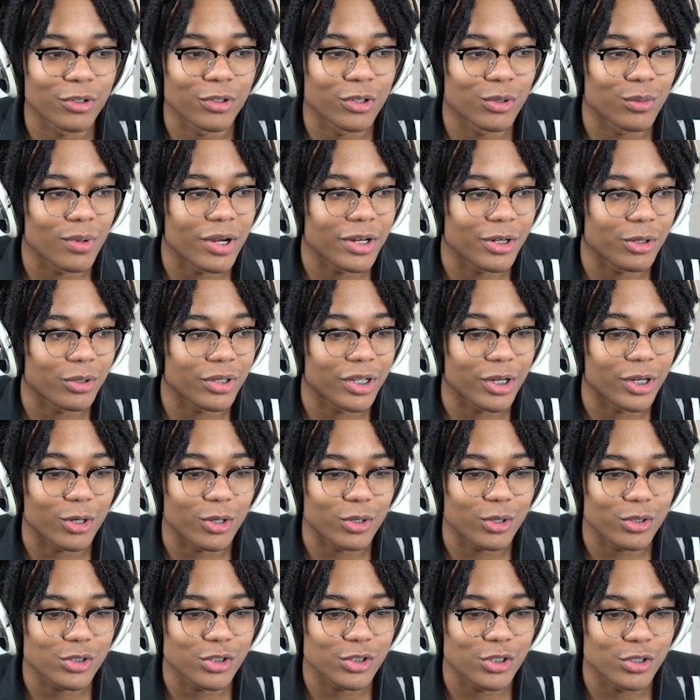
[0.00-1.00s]
For the record
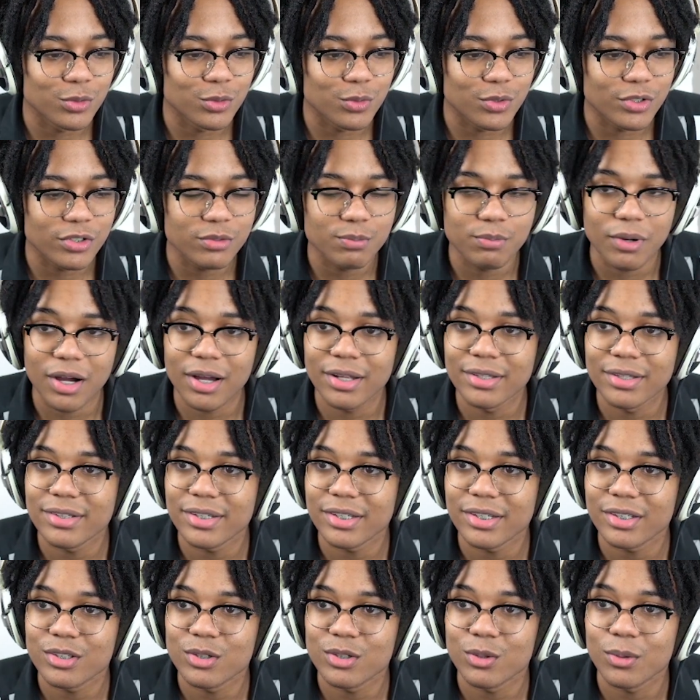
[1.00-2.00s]
here, she's
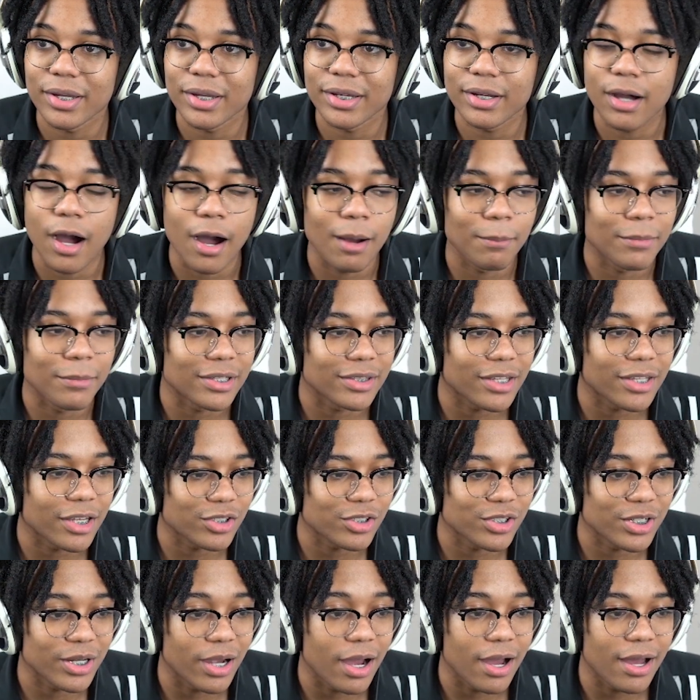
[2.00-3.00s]
responding to a comment that
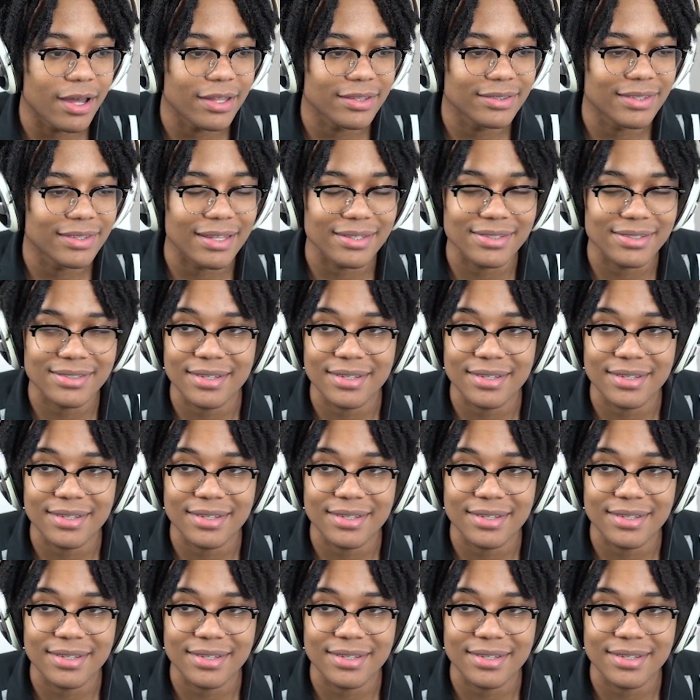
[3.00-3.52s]
she got that